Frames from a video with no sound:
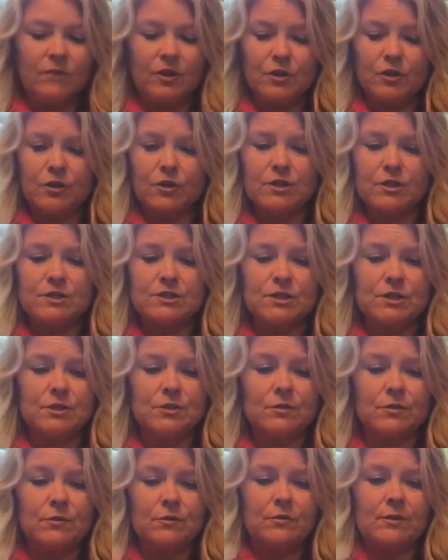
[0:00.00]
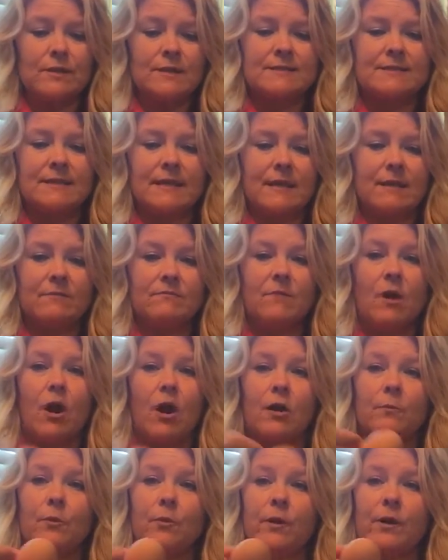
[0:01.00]
You could do, let's see,
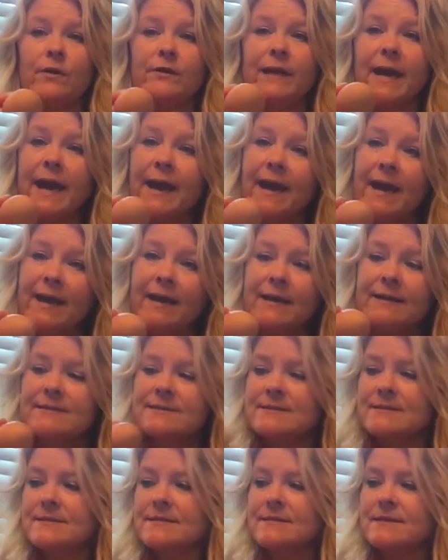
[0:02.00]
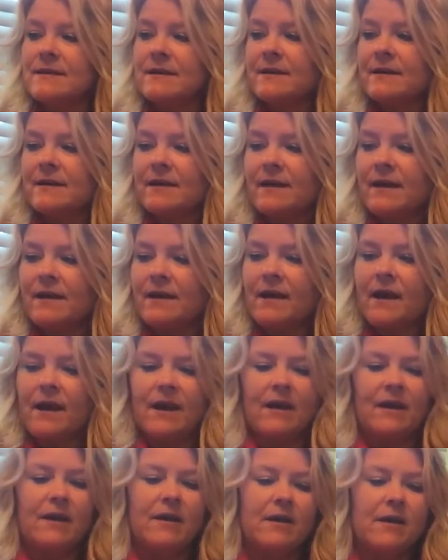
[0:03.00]
hard-boiled eggs.
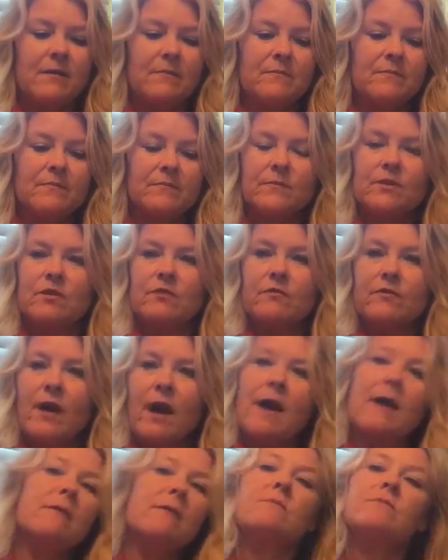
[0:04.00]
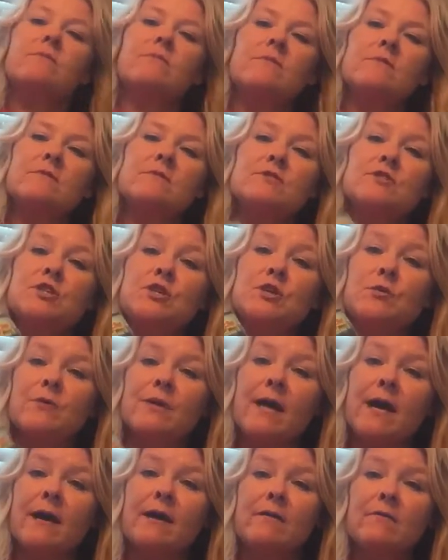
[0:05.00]
You've got
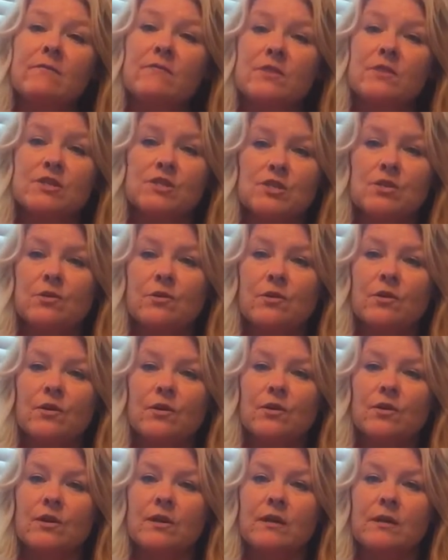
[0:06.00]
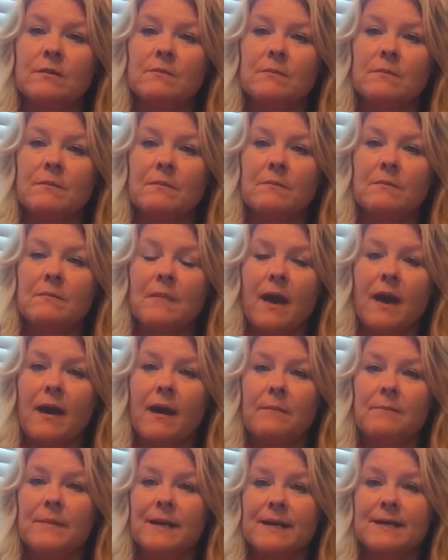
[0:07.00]
tuna that you could
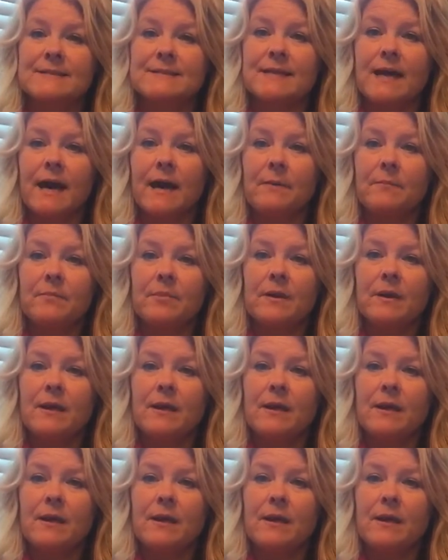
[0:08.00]
mix up